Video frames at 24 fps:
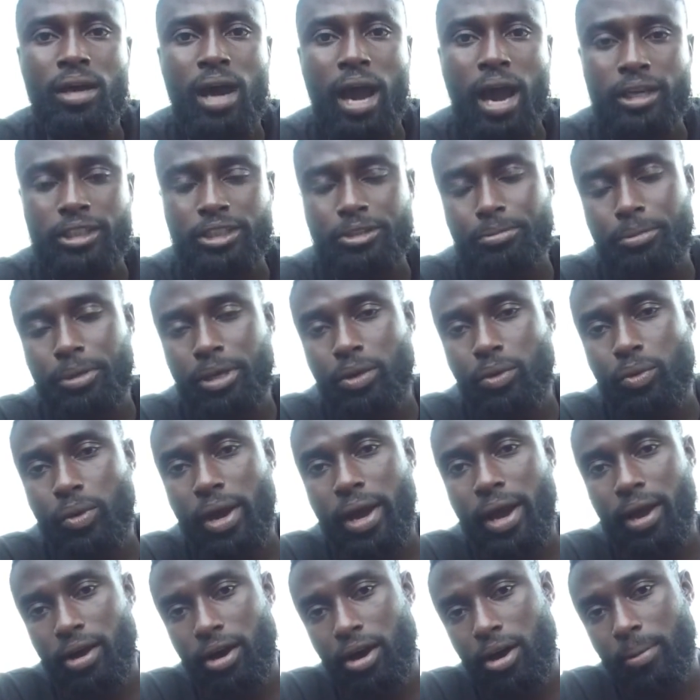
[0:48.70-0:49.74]
ask me
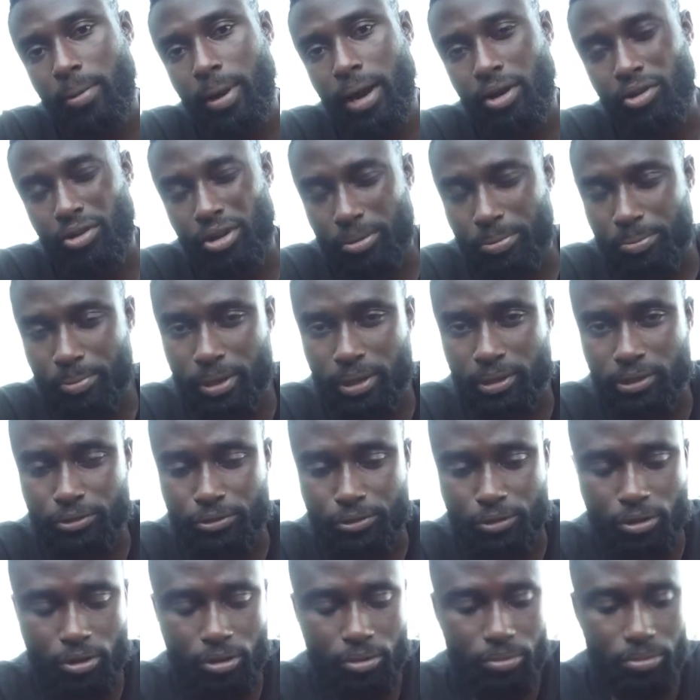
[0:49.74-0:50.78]
where I got my equipment
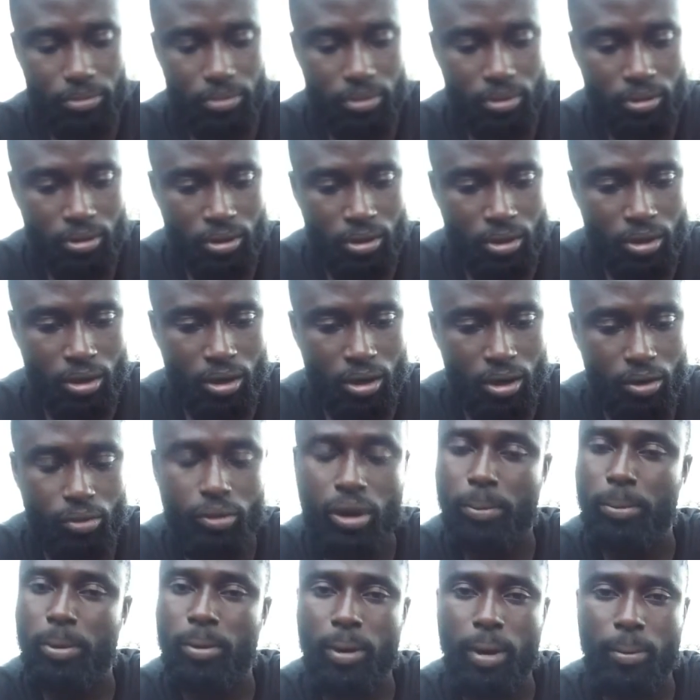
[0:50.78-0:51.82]
from, or
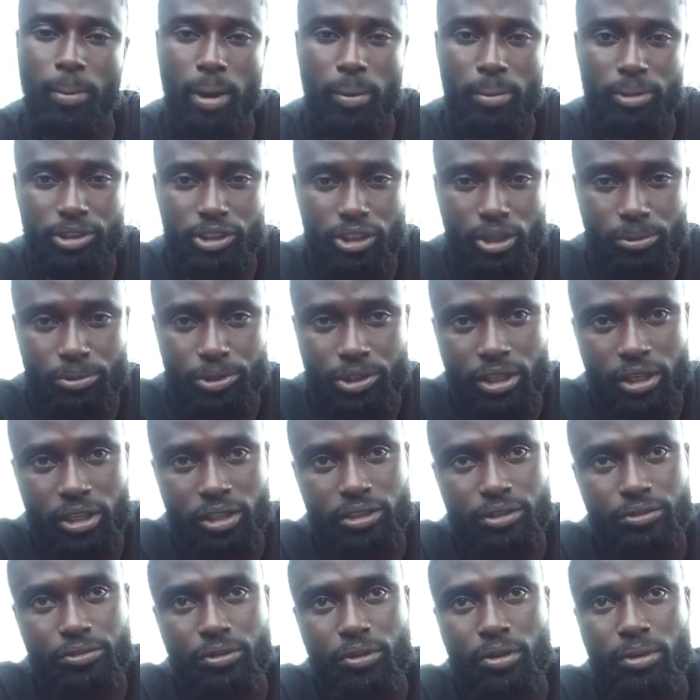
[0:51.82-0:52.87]
where I bought my barbershop
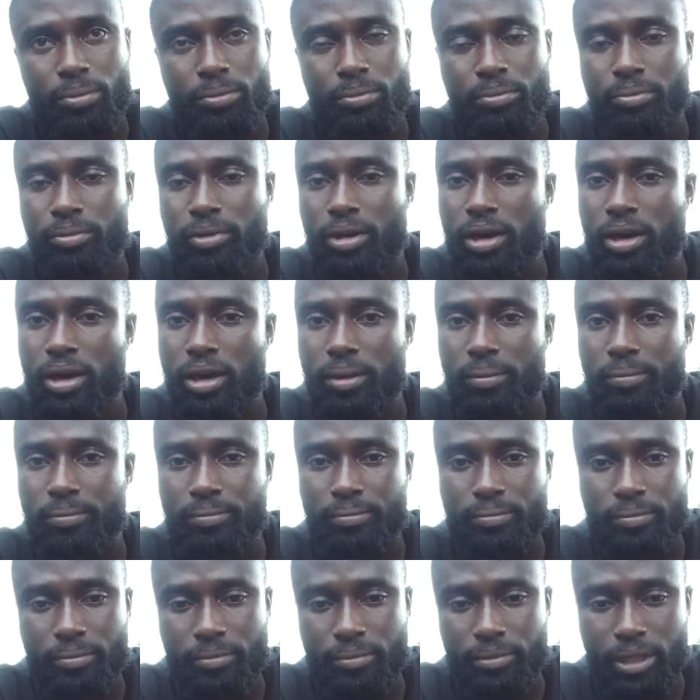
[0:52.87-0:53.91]
chairs from, um,
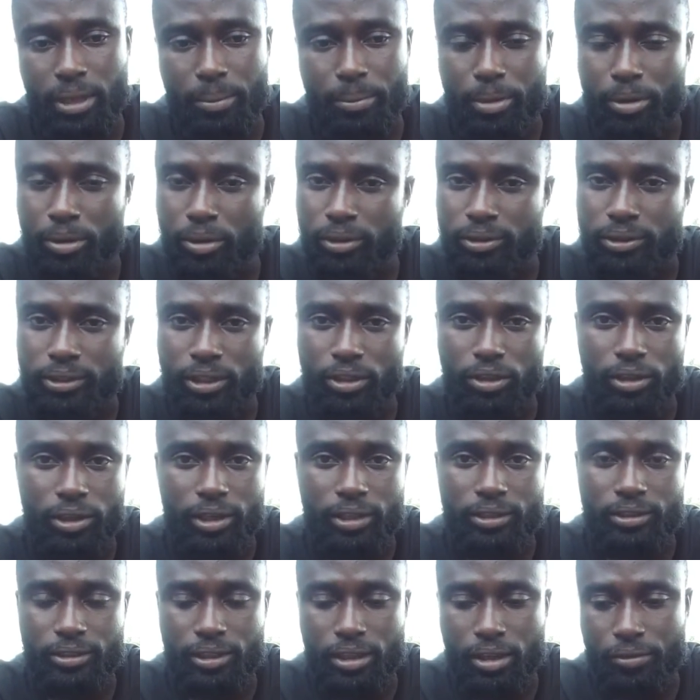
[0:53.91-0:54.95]
the mirrors and
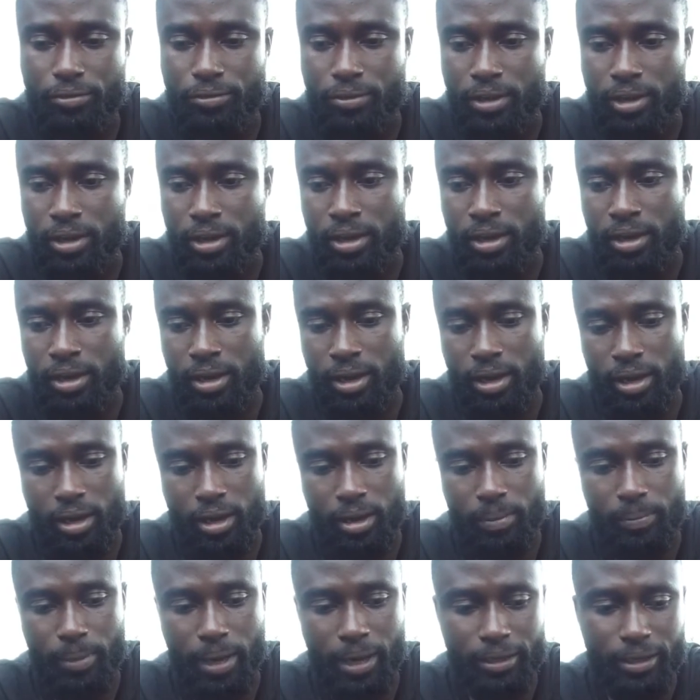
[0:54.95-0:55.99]
other stuff.
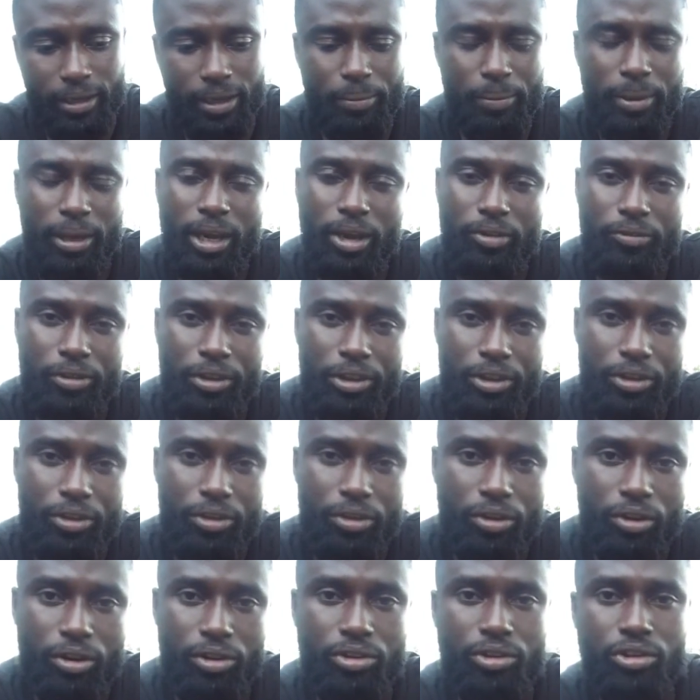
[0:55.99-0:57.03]
Um, I didn't make a
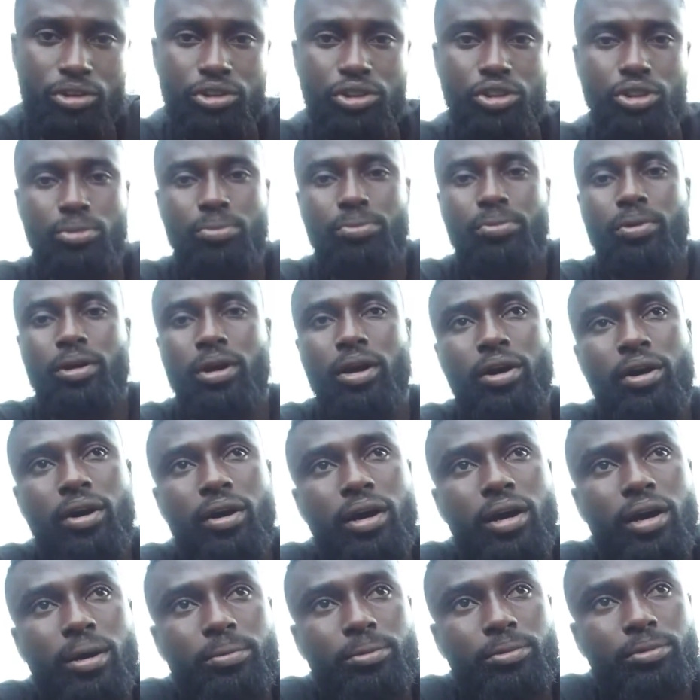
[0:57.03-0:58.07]
video on YouTube
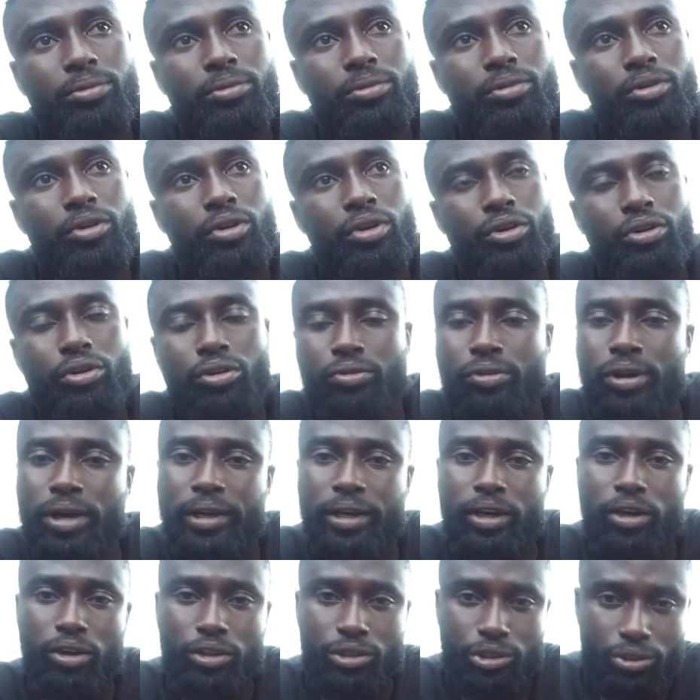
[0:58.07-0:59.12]
um, going over
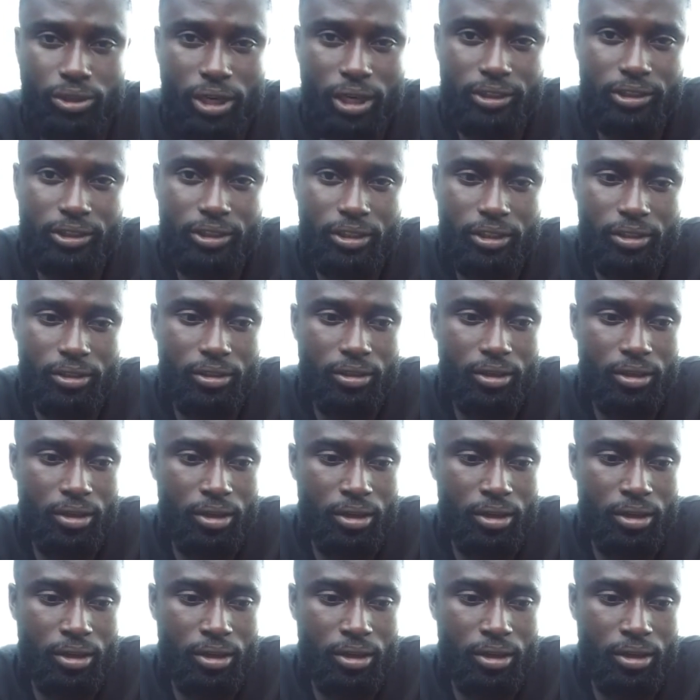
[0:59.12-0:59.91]
the construction